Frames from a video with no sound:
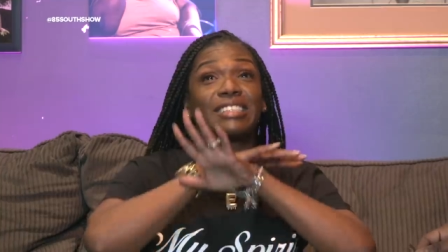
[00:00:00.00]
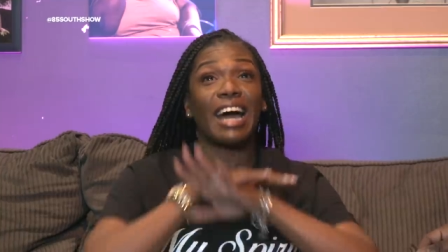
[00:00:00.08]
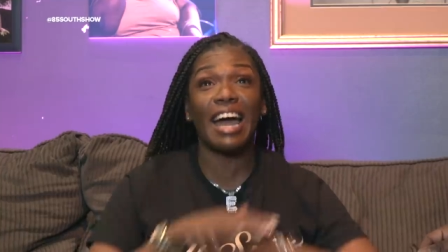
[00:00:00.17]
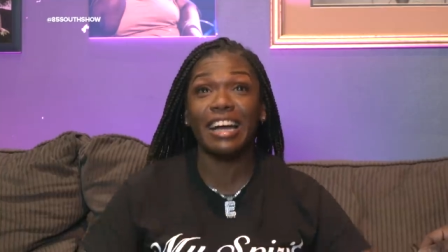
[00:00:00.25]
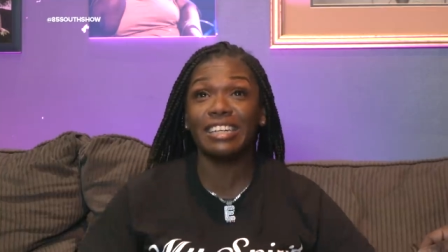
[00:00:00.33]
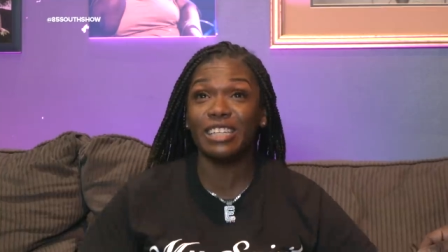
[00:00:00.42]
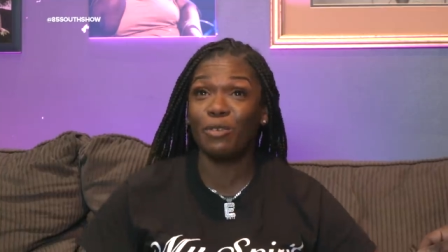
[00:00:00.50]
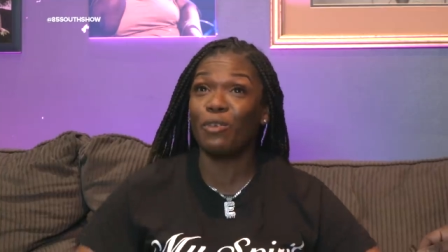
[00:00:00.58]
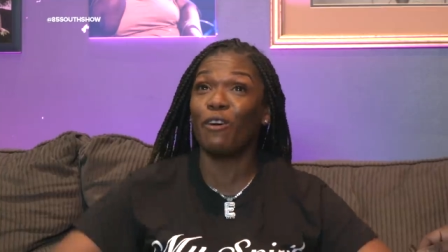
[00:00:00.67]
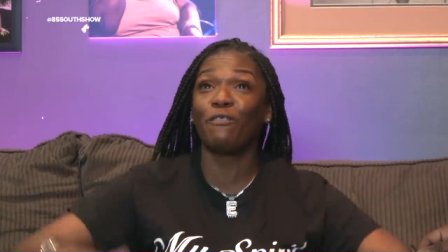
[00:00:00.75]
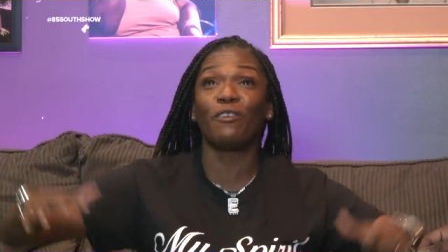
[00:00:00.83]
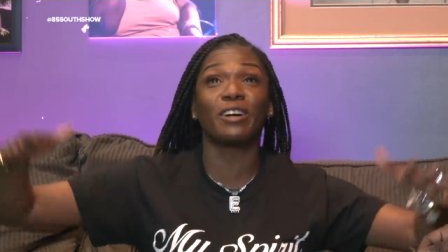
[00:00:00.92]
tigers That We
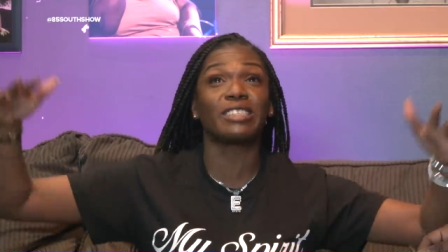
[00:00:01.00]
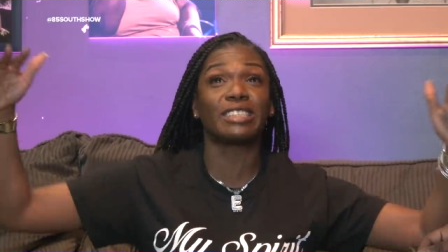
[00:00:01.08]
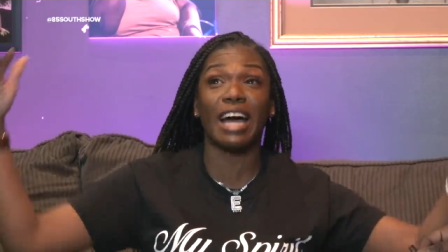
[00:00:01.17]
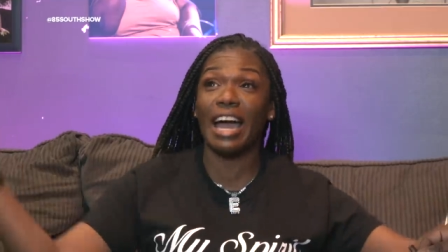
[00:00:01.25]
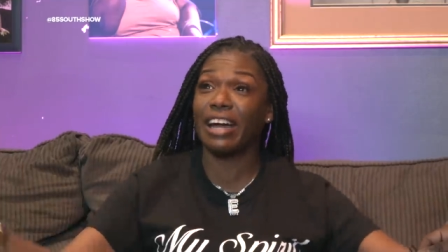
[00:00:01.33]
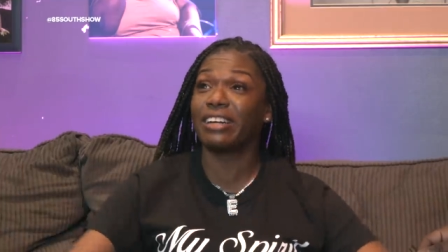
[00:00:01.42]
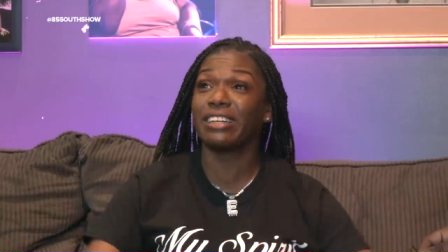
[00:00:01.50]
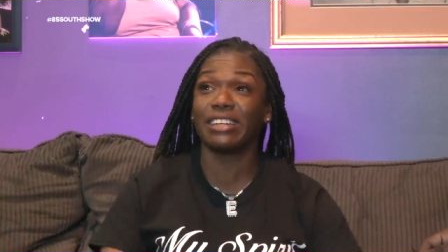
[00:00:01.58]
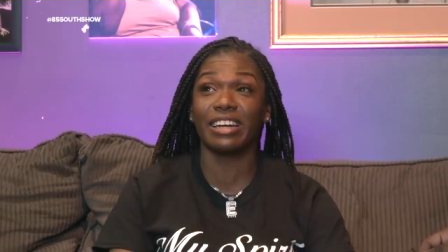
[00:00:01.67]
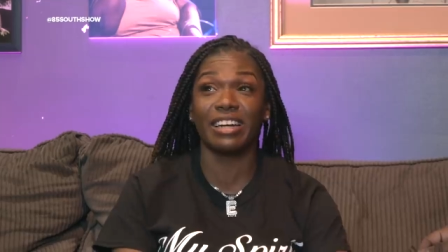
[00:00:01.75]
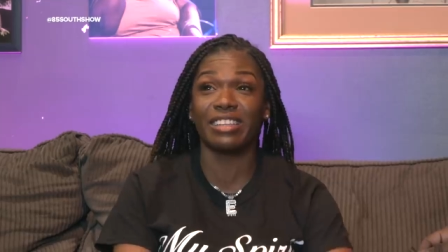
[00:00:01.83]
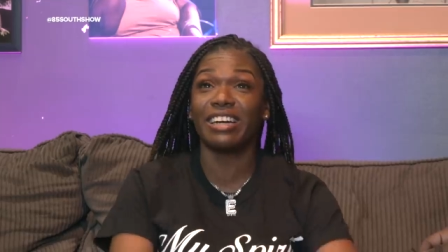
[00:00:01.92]
gonna fuck a tiger
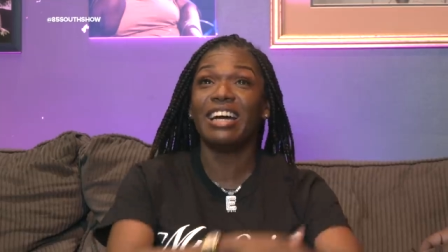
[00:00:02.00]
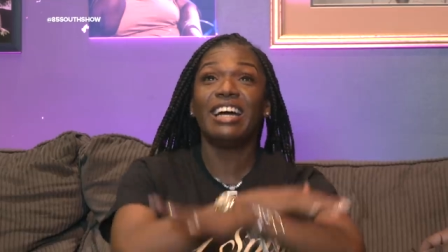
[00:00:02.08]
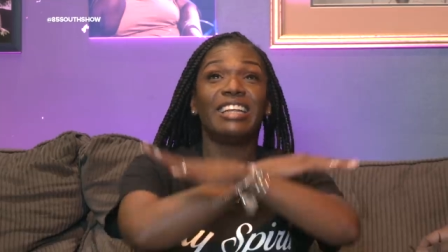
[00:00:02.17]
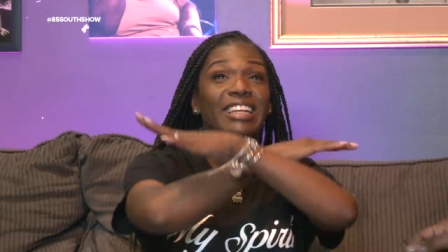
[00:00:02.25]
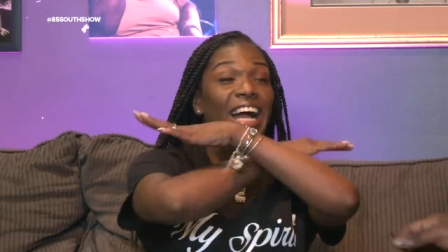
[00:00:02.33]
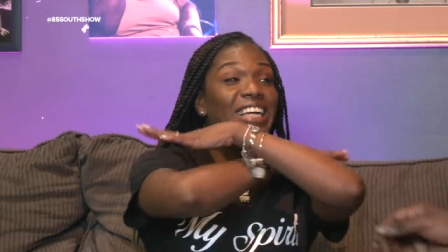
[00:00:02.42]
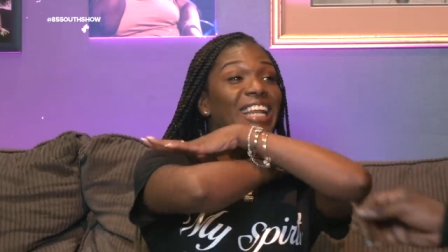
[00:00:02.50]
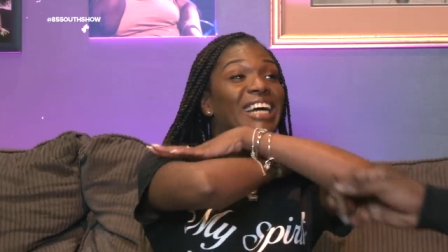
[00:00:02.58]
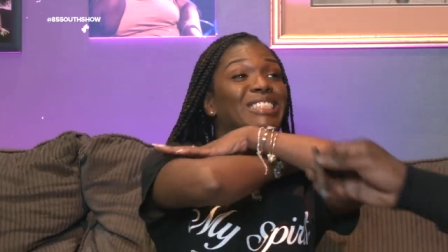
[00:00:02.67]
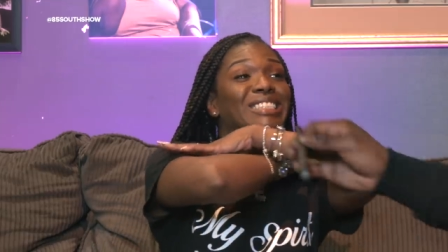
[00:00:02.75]
together. Like